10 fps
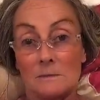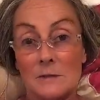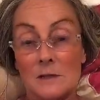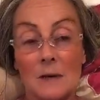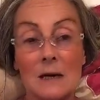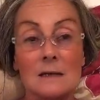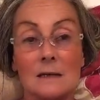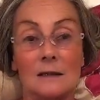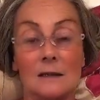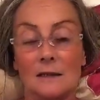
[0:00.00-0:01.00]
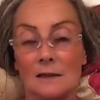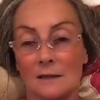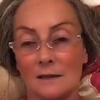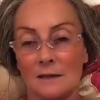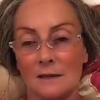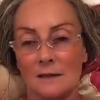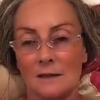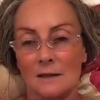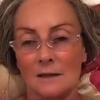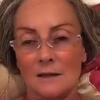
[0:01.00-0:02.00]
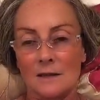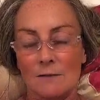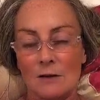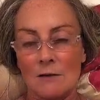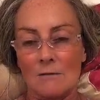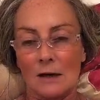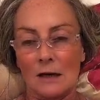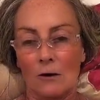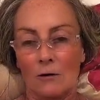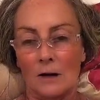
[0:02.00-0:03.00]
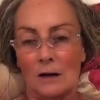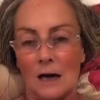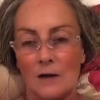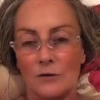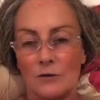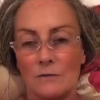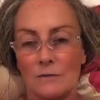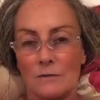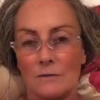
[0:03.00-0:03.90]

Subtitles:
It's amazing. And when you really look at life and